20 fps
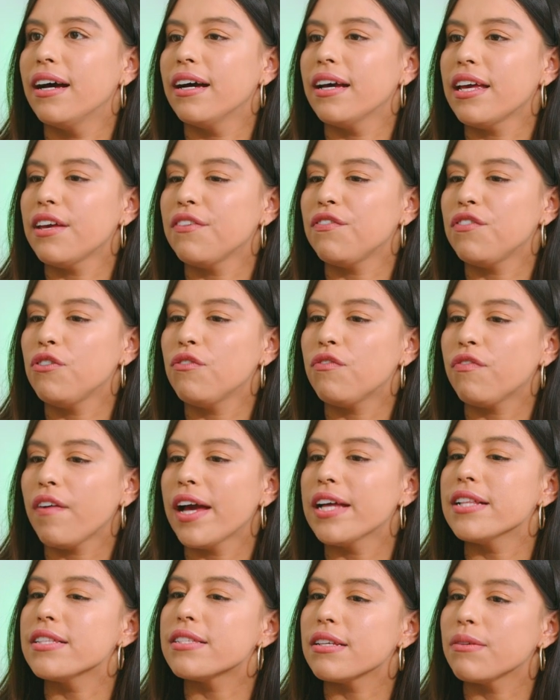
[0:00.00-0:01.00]
if you
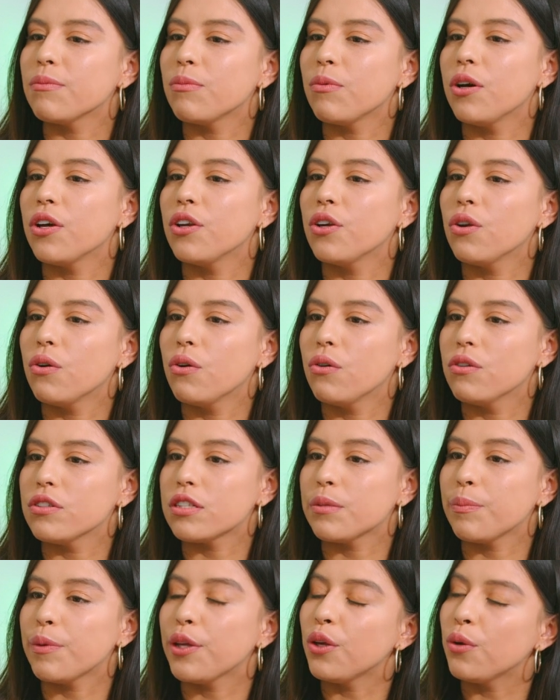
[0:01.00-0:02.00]
find someone
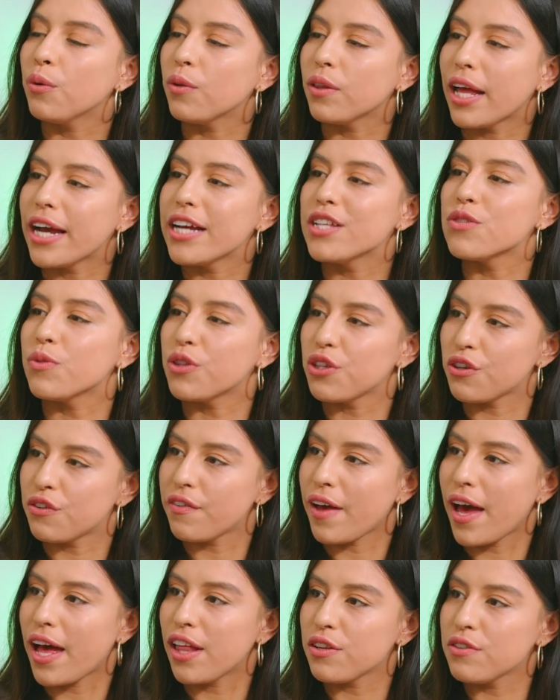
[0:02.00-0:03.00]
ultimately who aligns with your
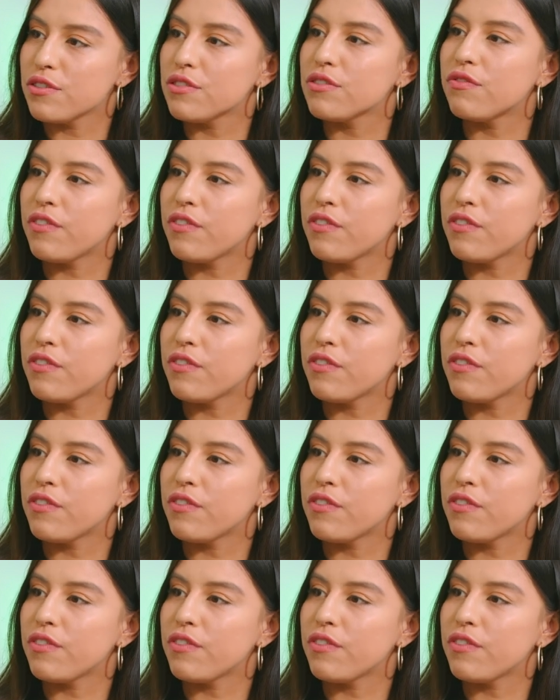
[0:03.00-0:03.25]
values,